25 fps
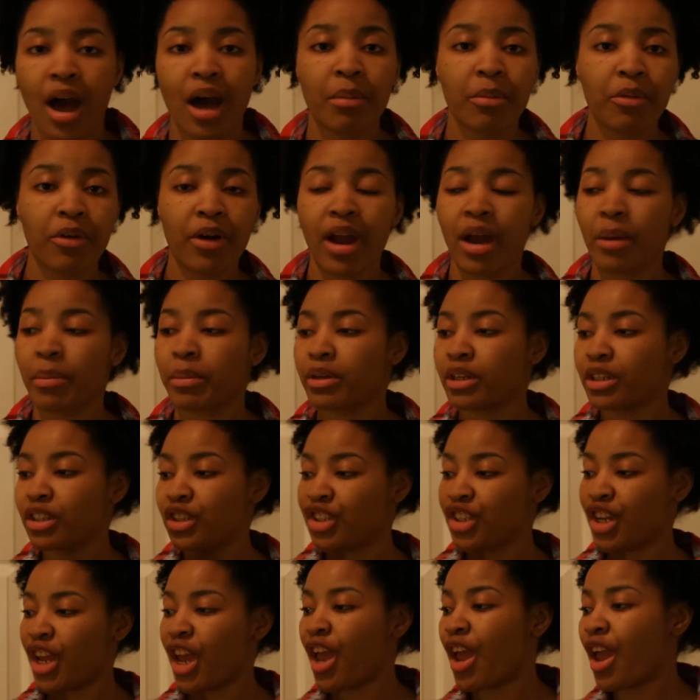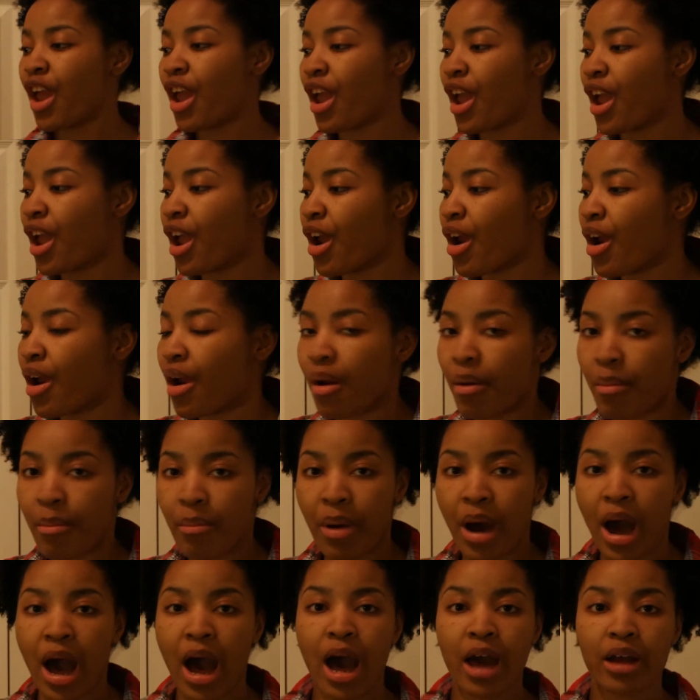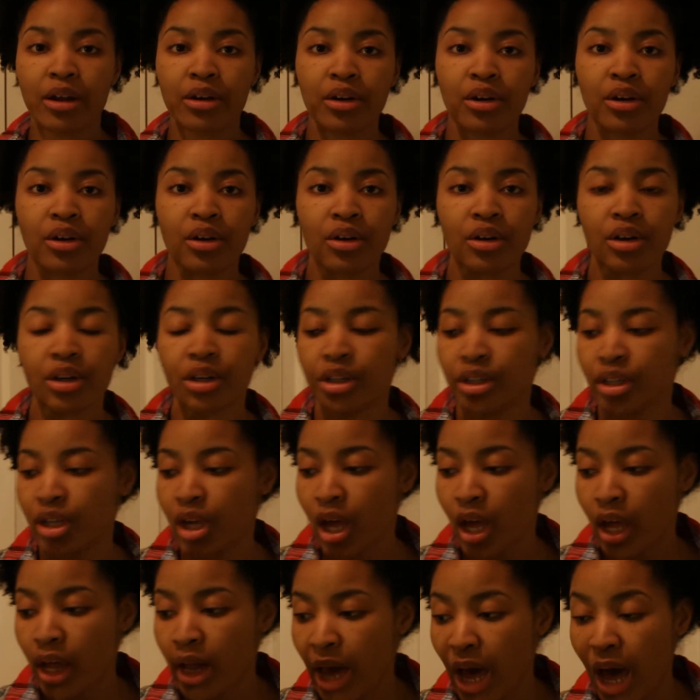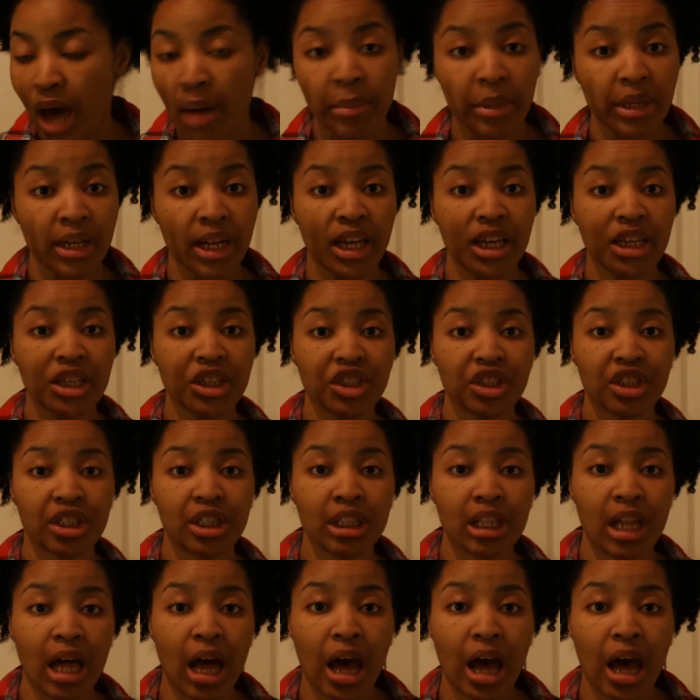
I'm grabbing a chair, a bottle, a combination